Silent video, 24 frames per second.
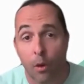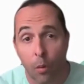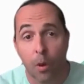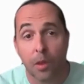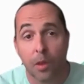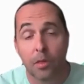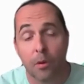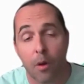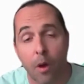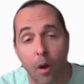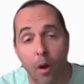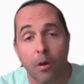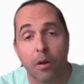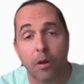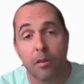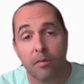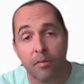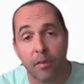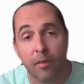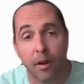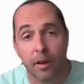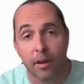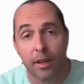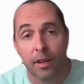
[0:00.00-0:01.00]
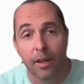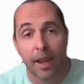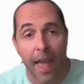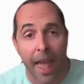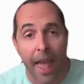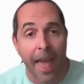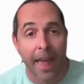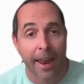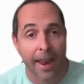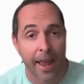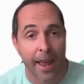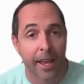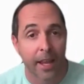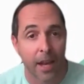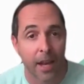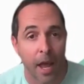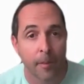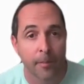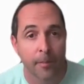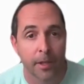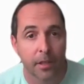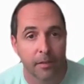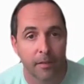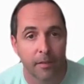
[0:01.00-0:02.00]
what they're already funding and
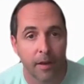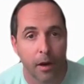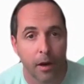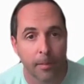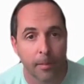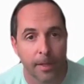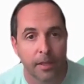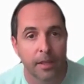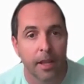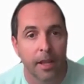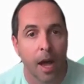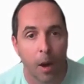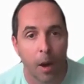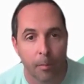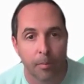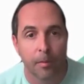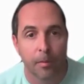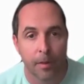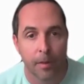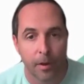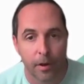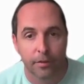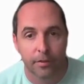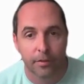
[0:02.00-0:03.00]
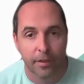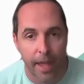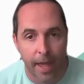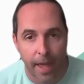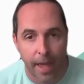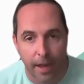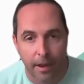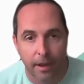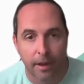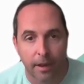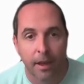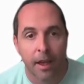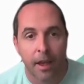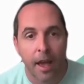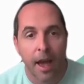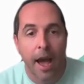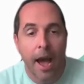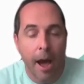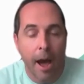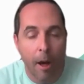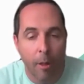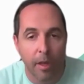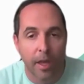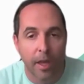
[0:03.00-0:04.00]
economic development, to help them understand
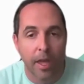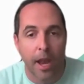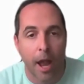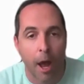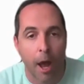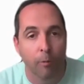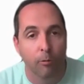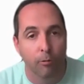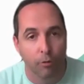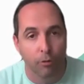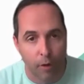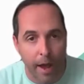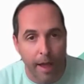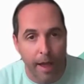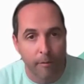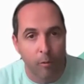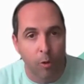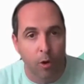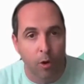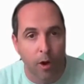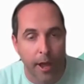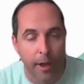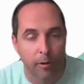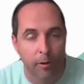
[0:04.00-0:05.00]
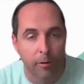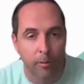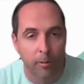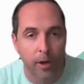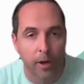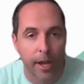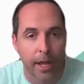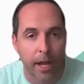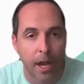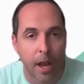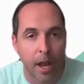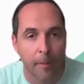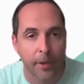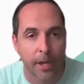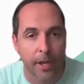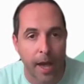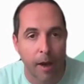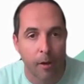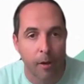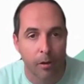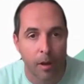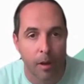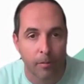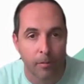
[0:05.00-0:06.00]
how they can help drive more equitable economic
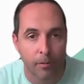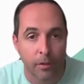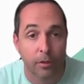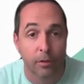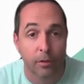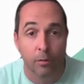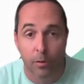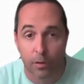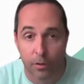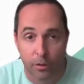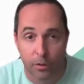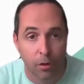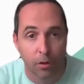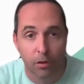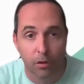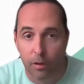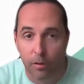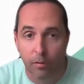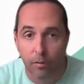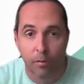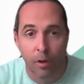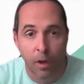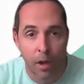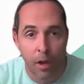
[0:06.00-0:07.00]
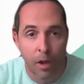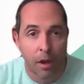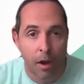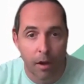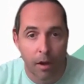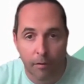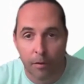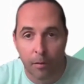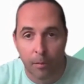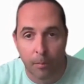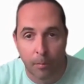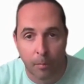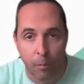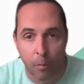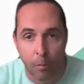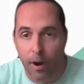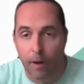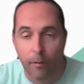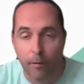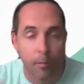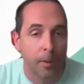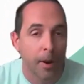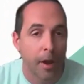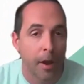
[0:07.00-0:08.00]
outcomes as a result of the
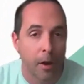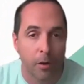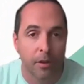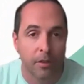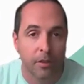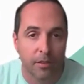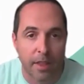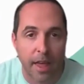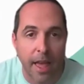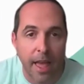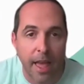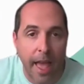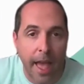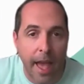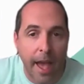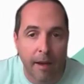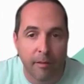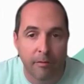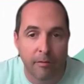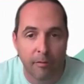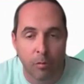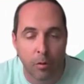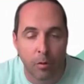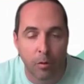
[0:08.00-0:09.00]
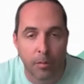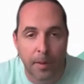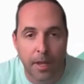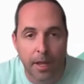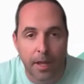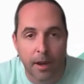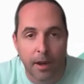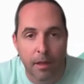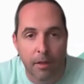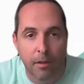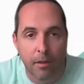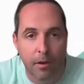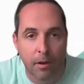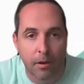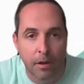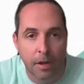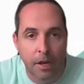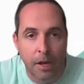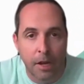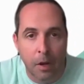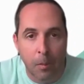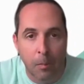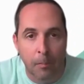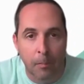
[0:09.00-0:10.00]
whatever priorities they have, would be another
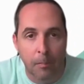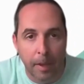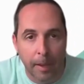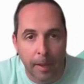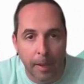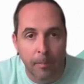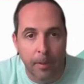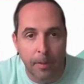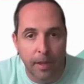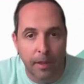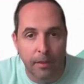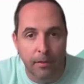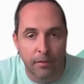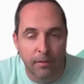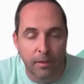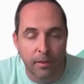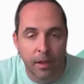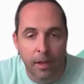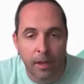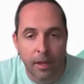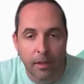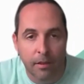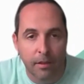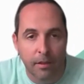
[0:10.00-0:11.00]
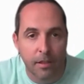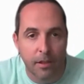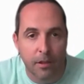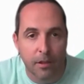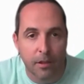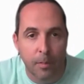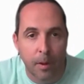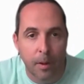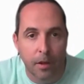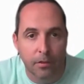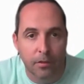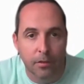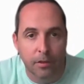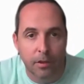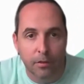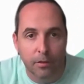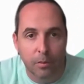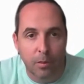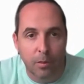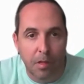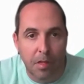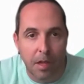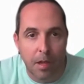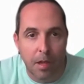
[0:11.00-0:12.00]
big piece to this puzzle as
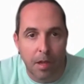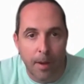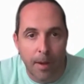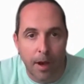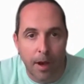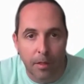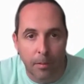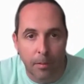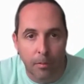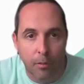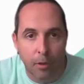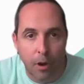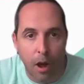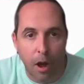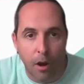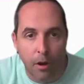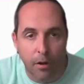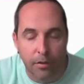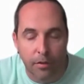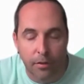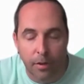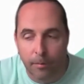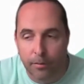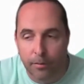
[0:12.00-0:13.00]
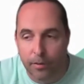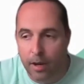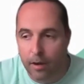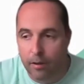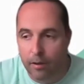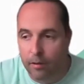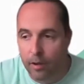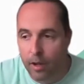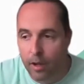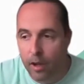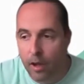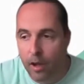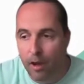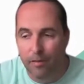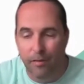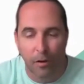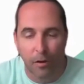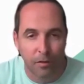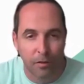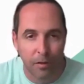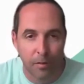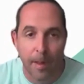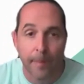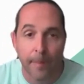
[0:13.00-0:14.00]
we think about the broader subset of
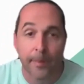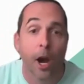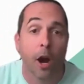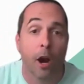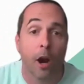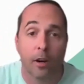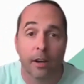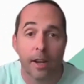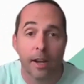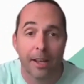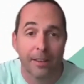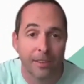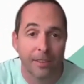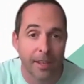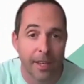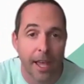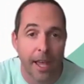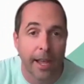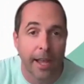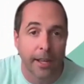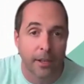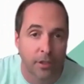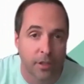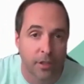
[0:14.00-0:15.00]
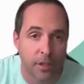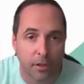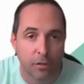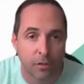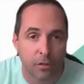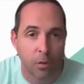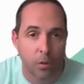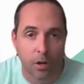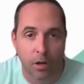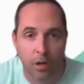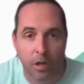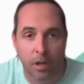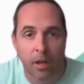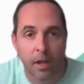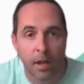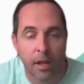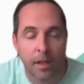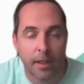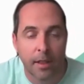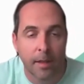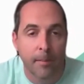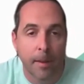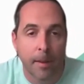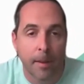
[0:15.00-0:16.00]
folks that maybe aren't as engaged in this work
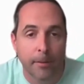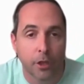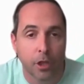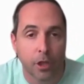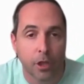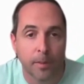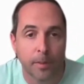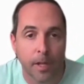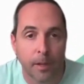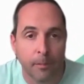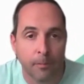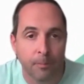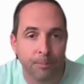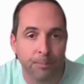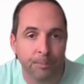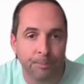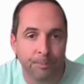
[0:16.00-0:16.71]
that maybe should be.